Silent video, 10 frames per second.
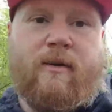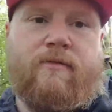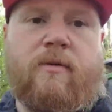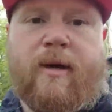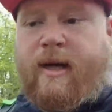on
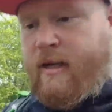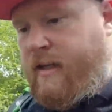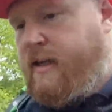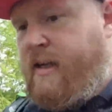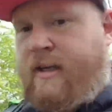for a bit.
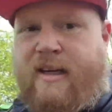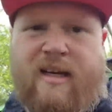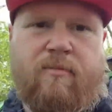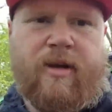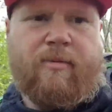
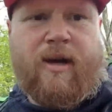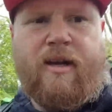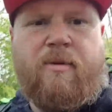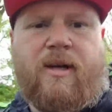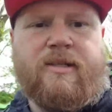I'll bring you back
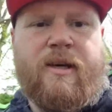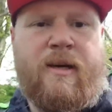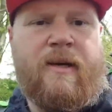in a bit.